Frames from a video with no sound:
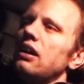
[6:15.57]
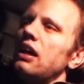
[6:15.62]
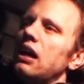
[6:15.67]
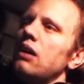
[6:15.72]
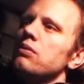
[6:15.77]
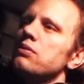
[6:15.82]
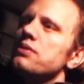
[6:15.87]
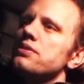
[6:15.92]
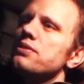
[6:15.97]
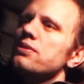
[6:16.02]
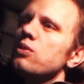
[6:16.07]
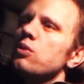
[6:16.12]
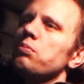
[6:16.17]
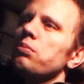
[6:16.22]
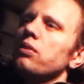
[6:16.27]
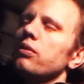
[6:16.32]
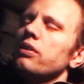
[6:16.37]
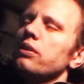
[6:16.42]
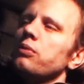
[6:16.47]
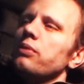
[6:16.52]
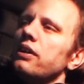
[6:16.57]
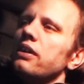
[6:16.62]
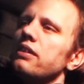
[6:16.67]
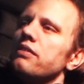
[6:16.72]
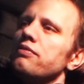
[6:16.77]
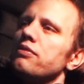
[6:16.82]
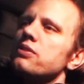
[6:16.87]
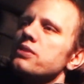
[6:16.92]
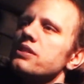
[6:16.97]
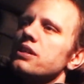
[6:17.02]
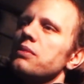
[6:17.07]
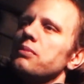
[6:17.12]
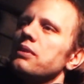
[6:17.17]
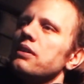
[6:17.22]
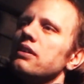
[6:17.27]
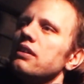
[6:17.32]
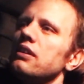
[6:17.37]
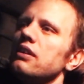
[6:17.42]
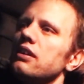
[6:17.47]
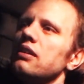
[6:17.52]
I was so blown away the first time
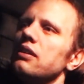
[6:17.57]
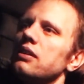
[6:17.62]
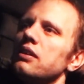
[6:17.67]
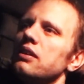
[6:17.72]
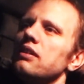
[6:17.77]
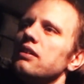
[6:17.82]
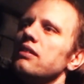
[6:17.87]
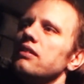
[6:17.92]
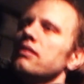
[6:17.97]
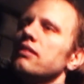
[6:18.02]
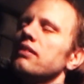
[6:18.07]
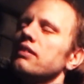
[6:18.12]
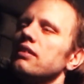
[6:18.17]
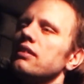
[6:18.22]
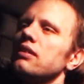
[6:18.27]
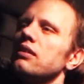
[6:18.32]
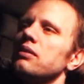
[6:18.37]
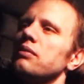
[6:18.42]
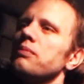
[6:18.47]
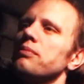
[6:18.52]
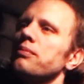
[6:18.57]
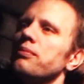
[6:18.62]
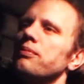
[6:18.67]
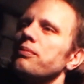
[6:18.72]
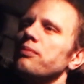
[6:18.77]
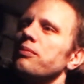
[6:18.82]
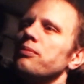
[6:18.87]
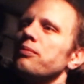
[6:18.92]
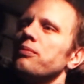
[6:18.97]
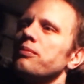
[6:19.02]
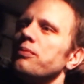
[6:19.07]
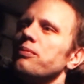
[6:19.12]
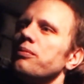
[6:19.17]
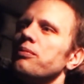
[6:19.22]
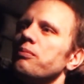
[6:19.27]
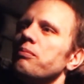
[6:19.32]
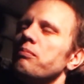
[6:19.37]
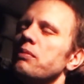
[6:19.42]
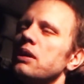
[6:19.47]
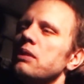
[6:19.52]
I
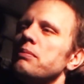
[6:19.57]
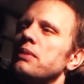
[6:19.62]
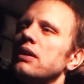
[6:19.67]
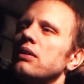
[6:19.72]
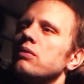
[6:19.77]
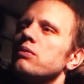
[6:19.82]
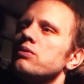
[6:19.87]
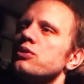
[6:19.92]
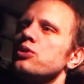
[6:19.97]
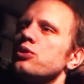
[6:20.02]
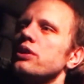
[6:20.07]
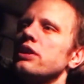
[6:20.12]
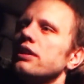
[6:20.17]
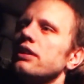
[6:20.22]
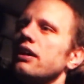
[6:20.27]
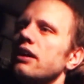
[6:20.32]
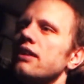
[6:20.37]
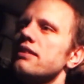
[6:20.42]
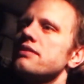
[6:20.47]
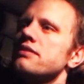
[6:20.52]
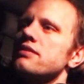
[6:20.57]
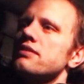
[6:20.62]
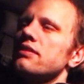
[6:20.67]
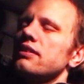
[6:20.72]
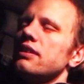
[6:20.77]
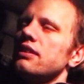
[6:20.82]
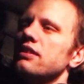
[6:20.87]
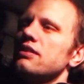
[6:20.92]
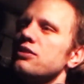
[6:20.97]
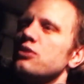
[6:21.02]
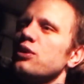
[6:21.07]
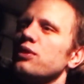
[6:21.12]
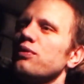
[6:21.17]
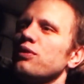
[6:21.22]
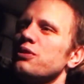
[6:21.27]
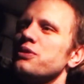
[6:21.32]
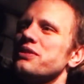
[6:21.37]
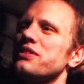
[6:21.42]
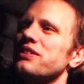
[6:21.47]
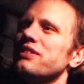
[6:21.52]
made my own tree class and
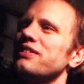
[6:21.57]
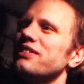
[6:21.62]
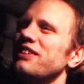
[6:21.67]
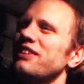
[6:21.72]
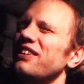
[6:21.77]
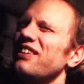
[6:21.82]
traversed it.